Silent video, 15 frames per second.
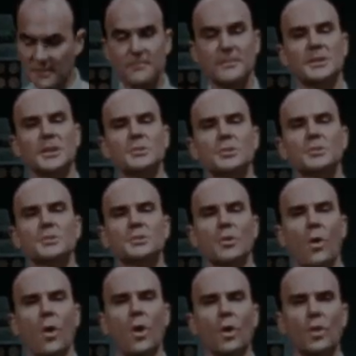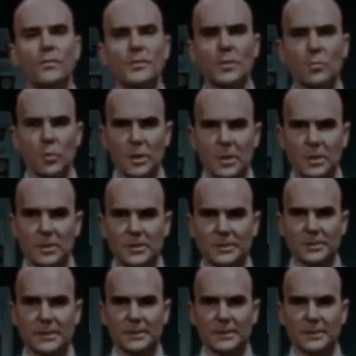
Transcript: Physicians all over the world